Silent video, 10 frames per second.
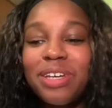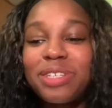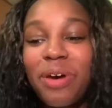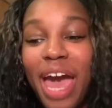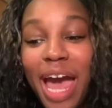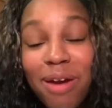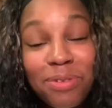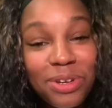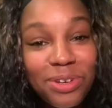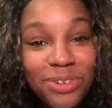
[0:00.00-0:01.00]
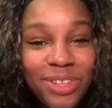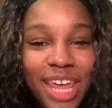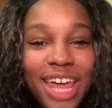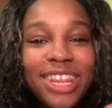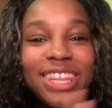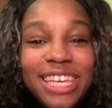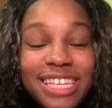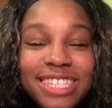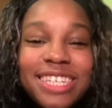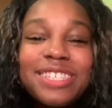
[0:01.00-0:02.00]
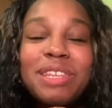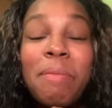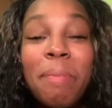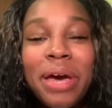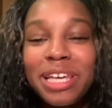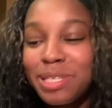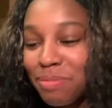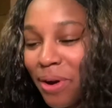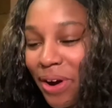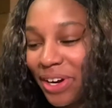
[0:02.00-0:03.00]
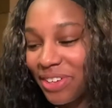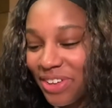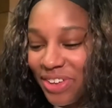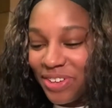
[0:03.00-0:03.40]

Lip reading: So after you do that, this is the best part.